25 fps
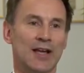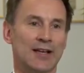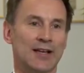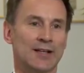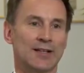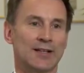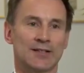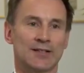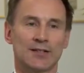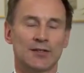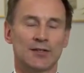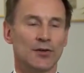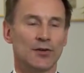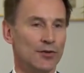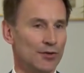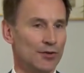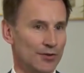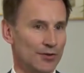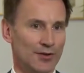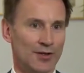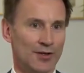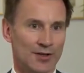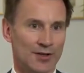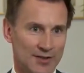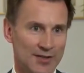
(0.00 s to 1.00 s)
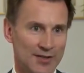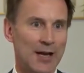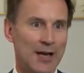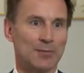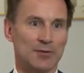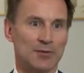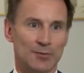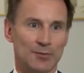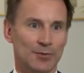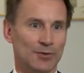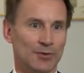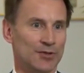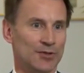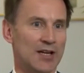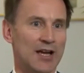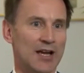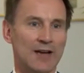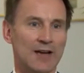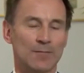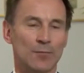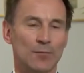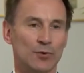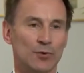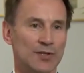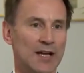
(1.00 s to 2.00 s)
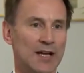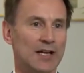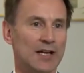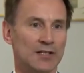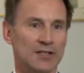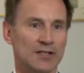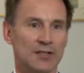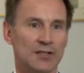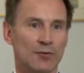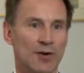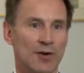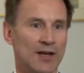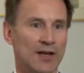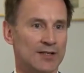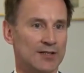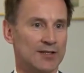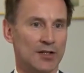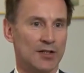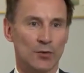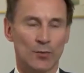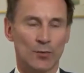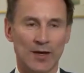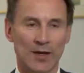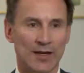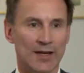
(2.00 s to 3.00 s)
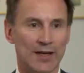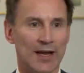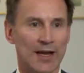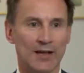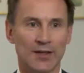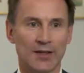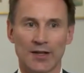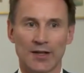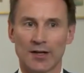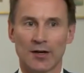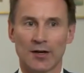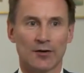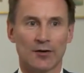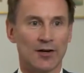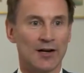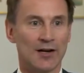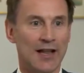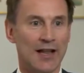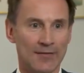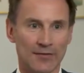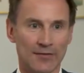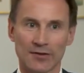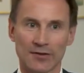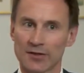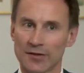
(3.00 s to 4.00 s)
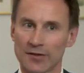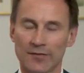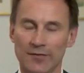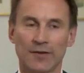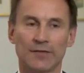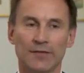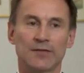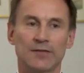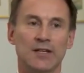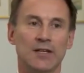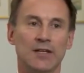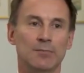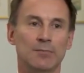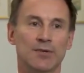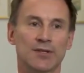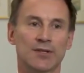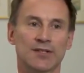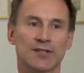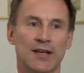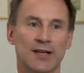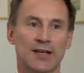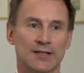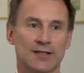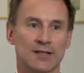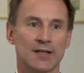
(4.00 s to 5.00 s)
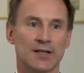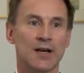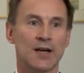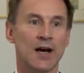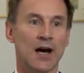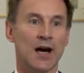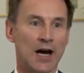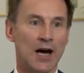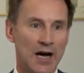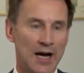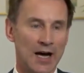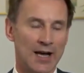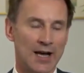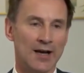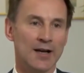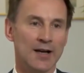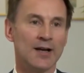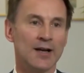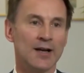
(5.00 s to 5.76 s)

It's not acceptable to have mortality rates at the weekend that are 11 to 15% higher.